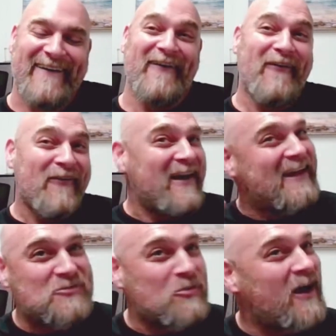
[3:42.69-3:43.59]
oh,
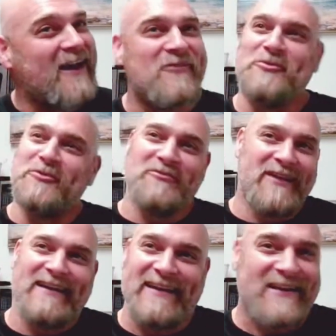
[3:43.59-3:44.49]
XY, if we're
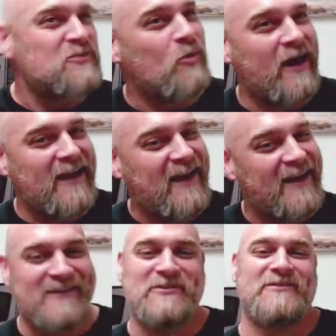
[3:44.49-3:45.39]
reflecting, it's
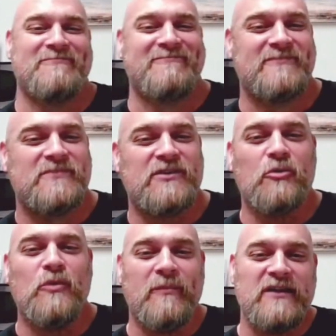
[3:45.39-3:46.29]
YX. So
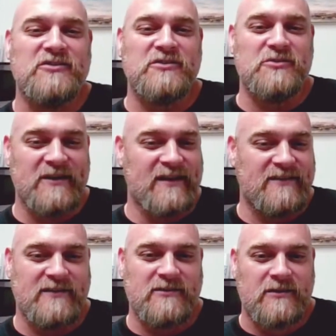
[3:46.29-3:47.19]
what made you do this?